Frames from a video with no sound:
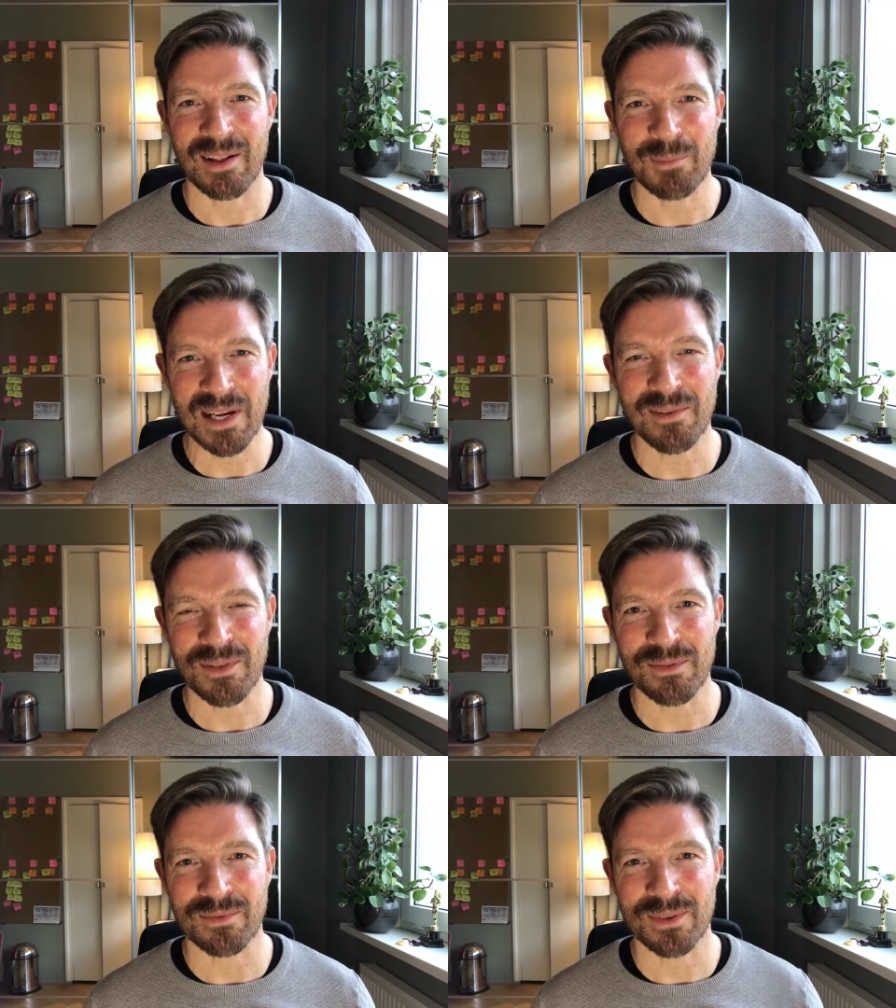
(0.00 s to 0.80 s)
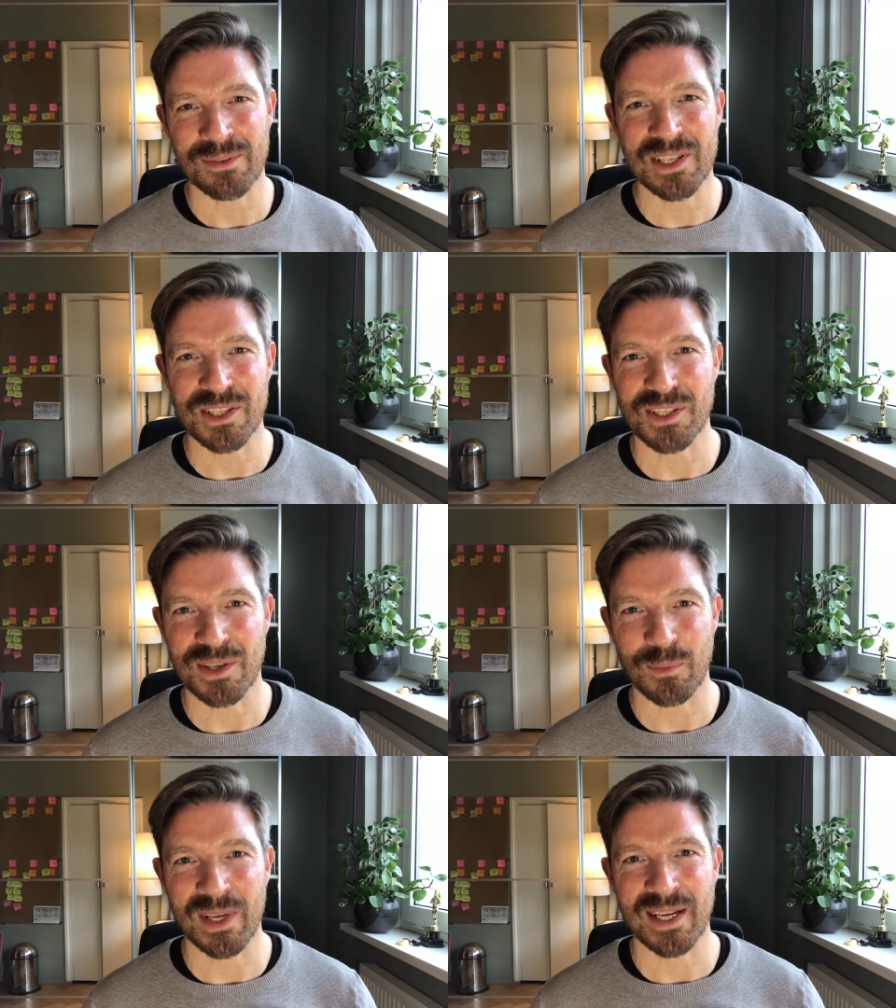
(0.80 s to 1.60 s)
many of the, the reasons
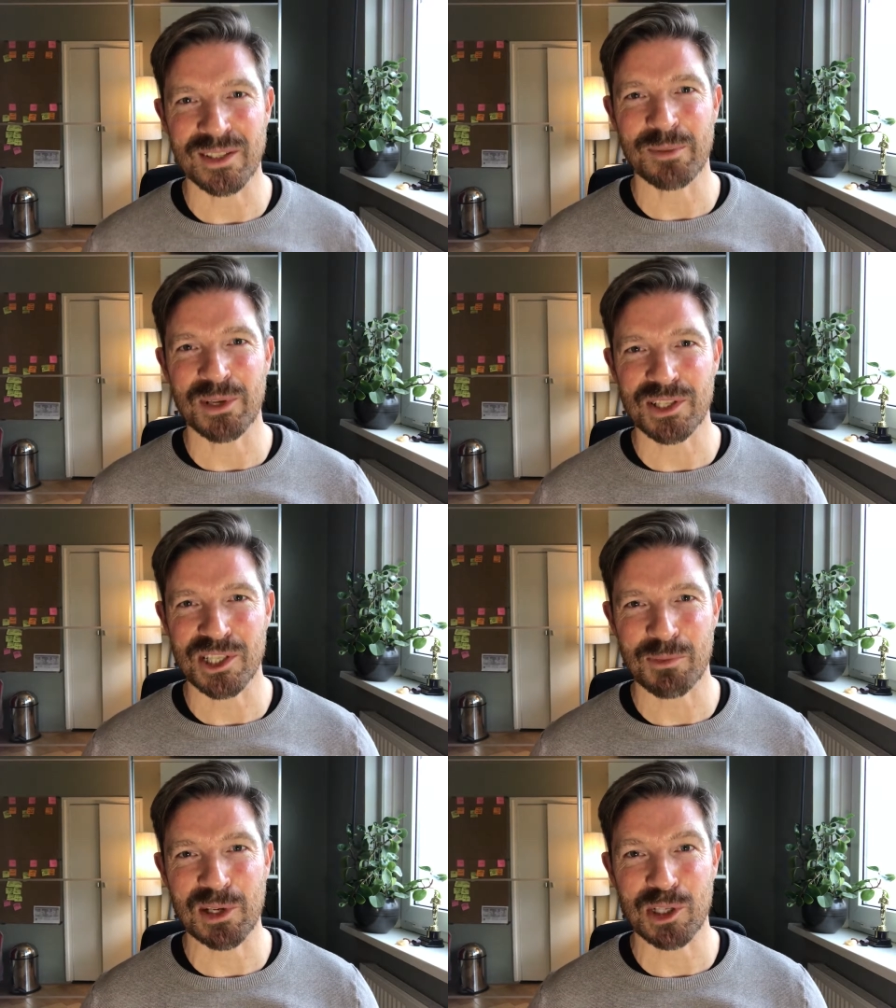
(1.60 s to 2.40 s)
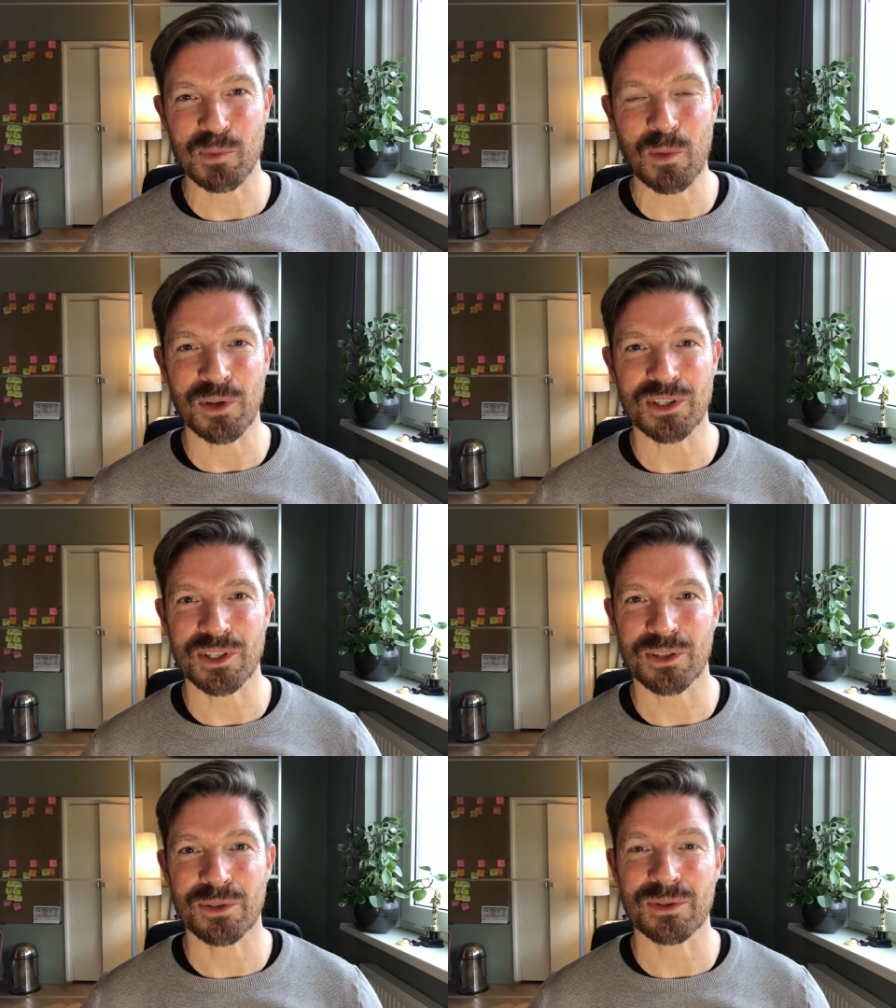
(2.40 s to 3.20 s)
that we get into business because we want
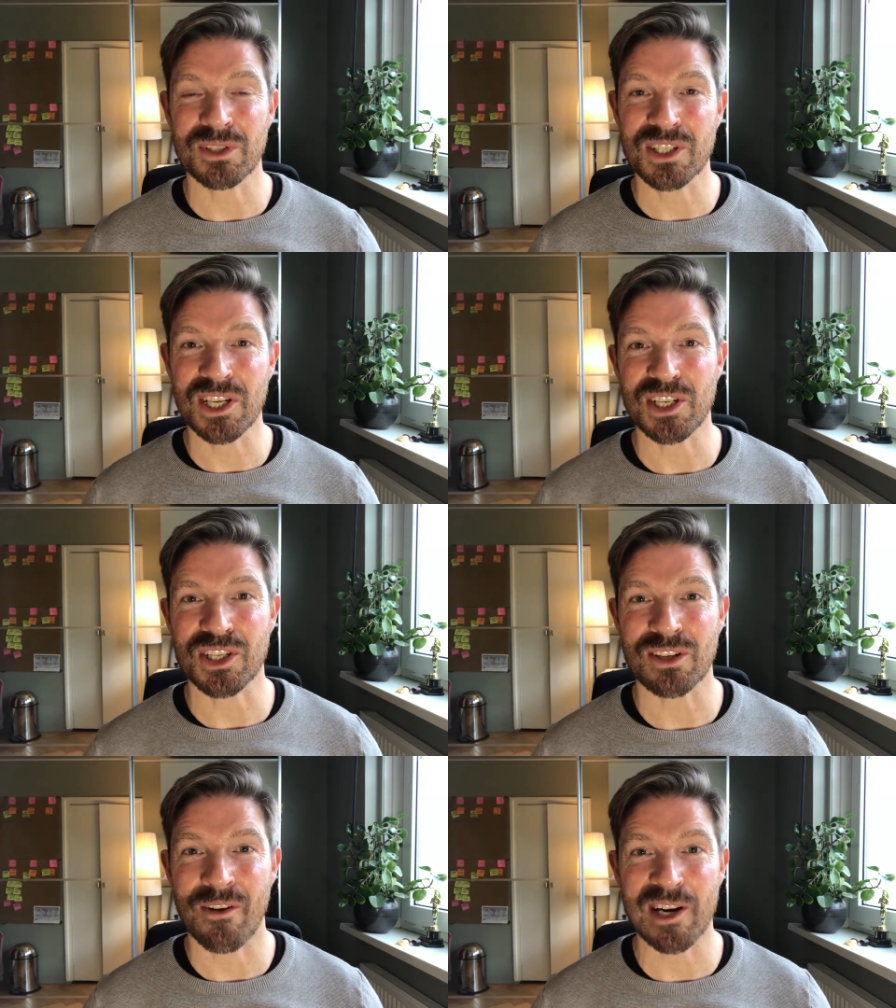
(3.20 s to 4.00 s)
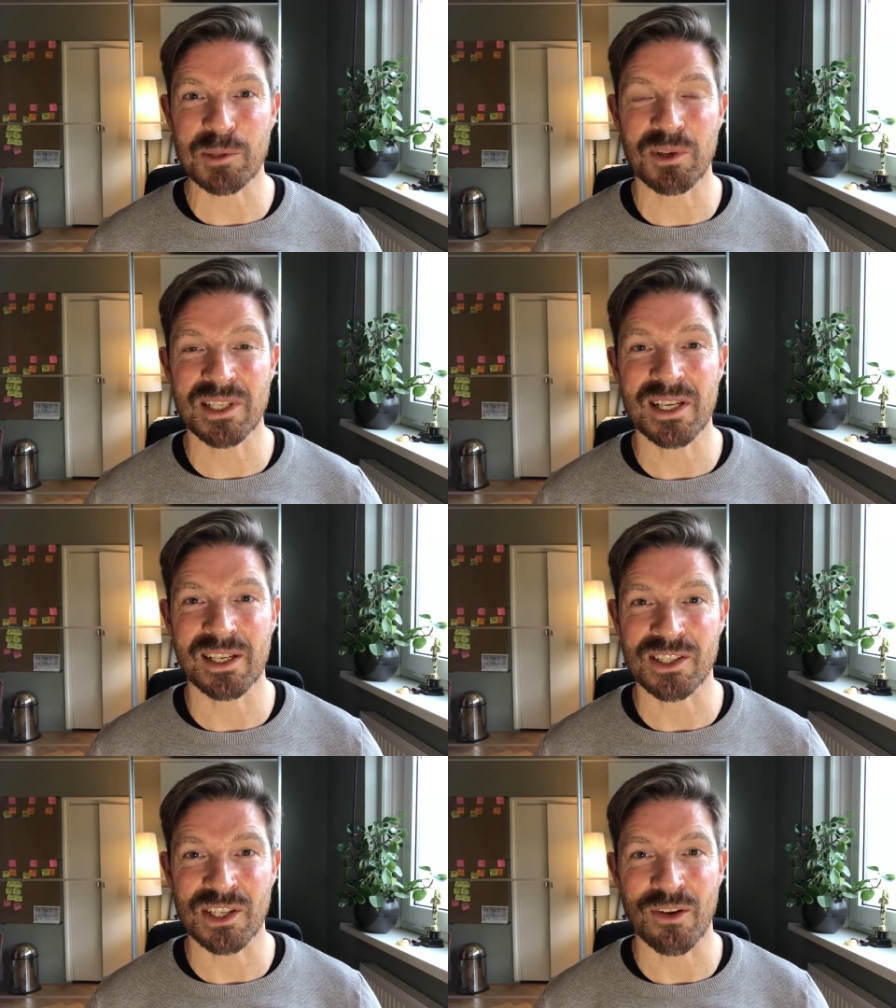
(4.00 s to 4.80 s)
to teach our
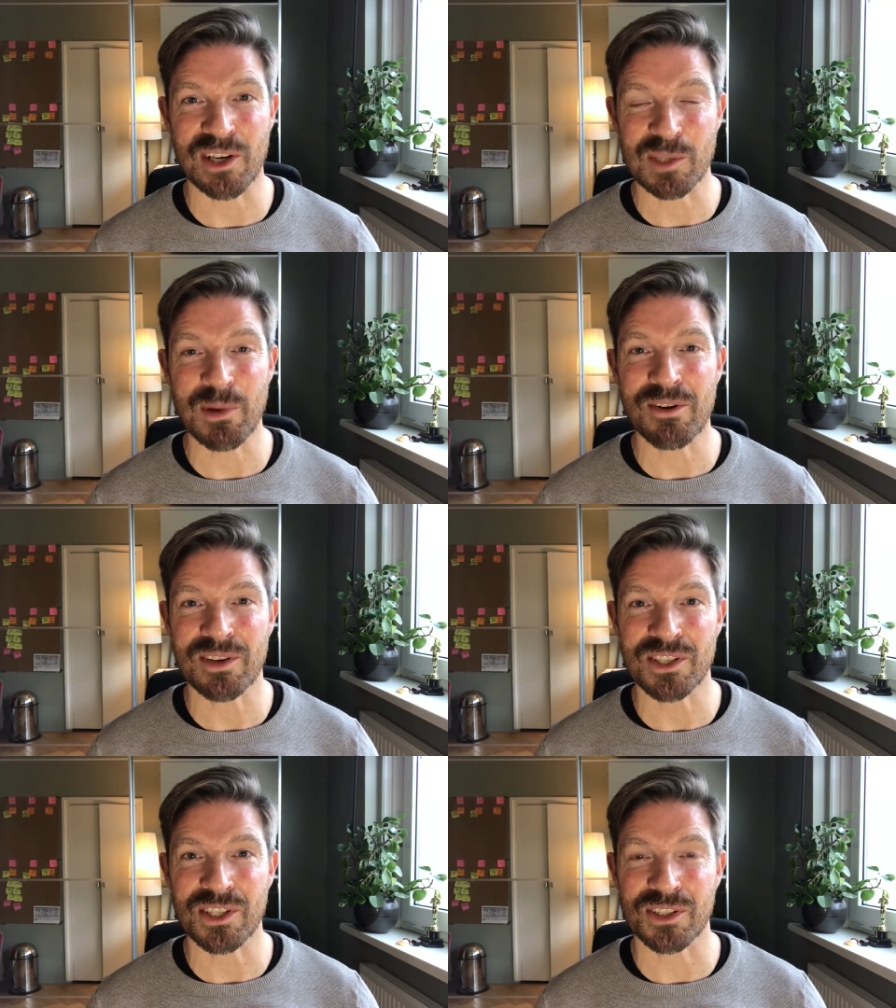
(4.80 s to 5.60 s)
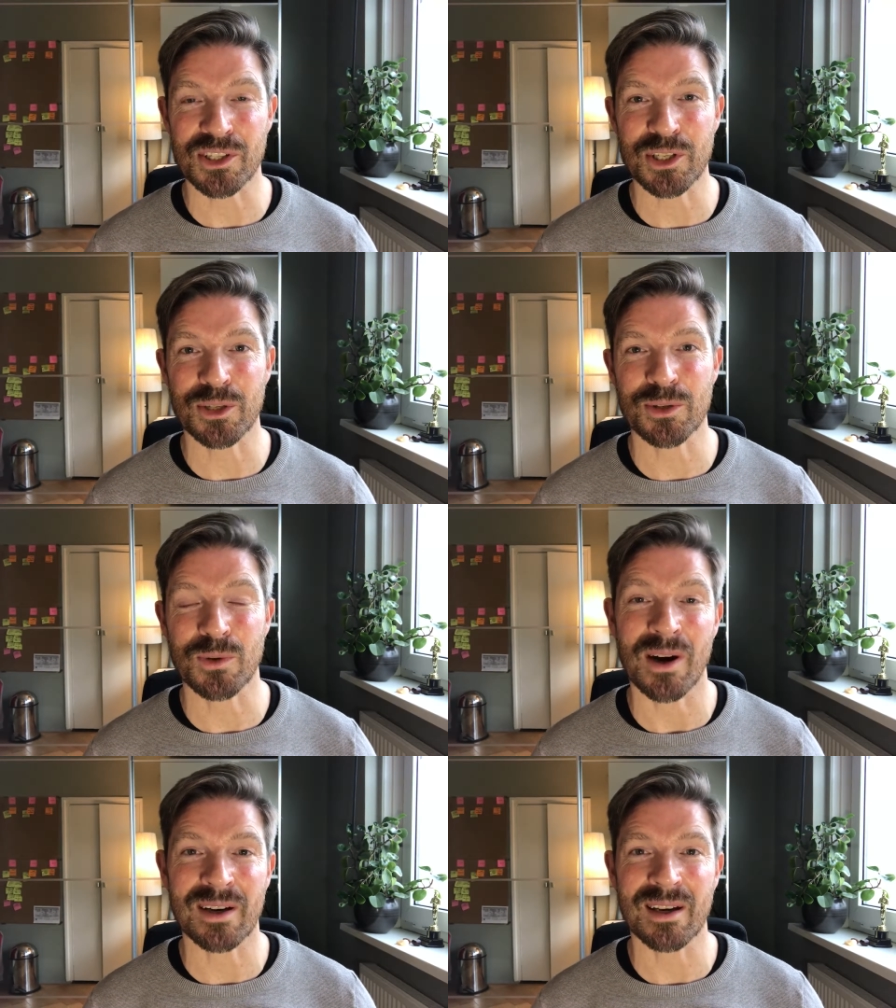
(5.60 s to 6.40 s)
expertise and our experiences
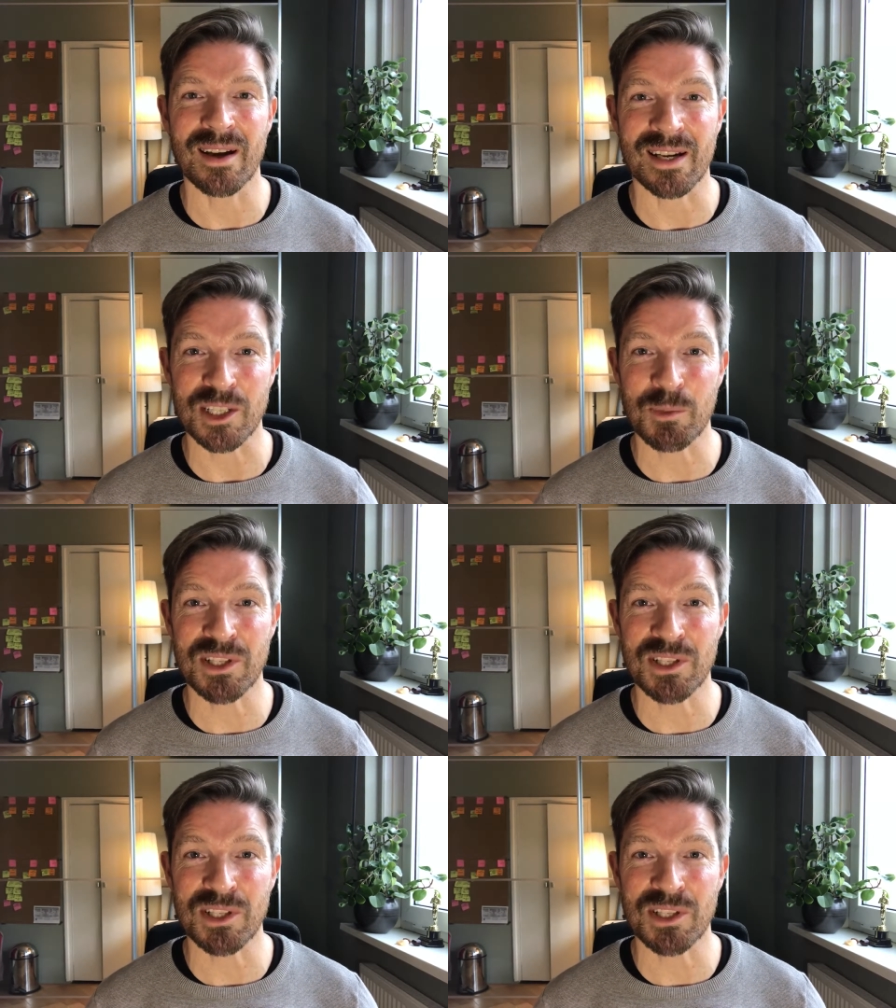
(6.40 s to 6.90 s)
to our clients.